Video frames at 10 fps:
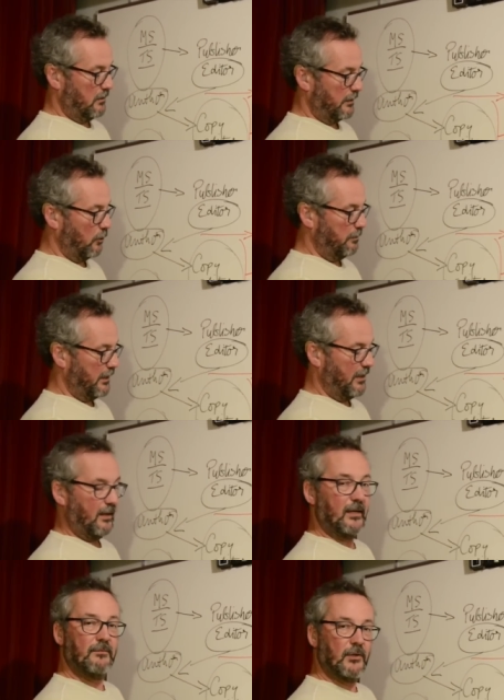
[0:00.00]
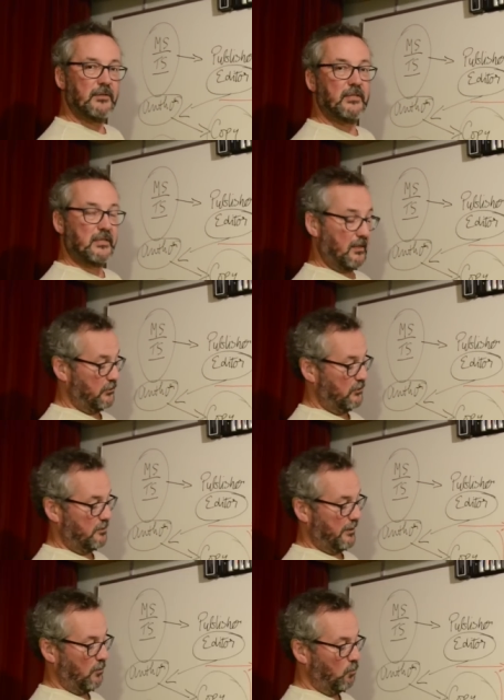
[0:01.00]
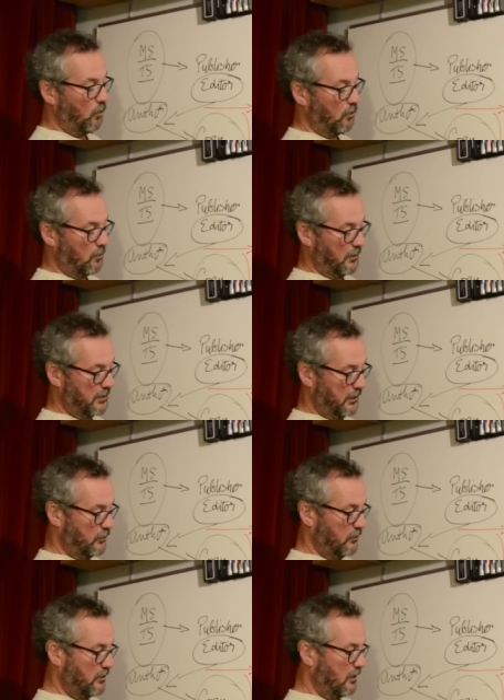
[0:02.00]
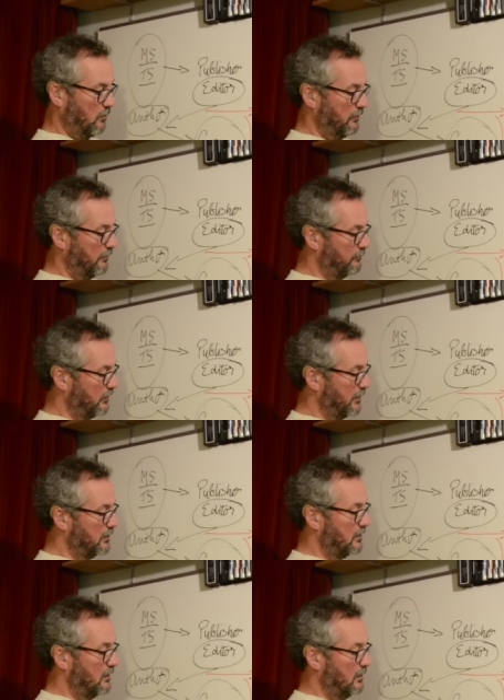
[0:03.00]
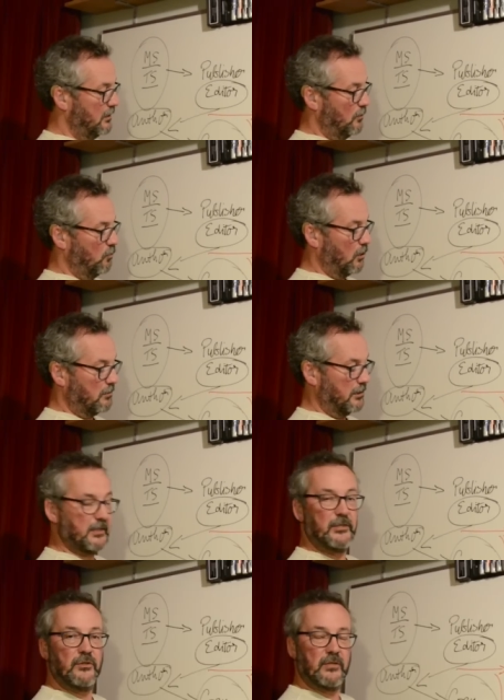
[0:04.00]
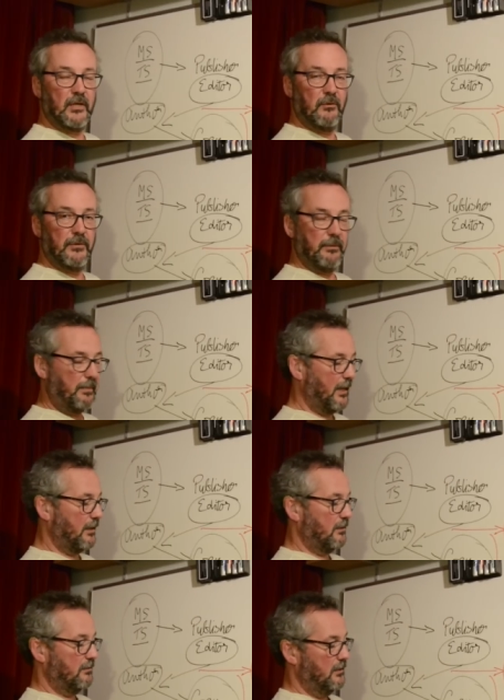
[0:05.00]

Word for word: There'll be a hell of a lot of discussions about what quotations go on the front, what quotations go on the back.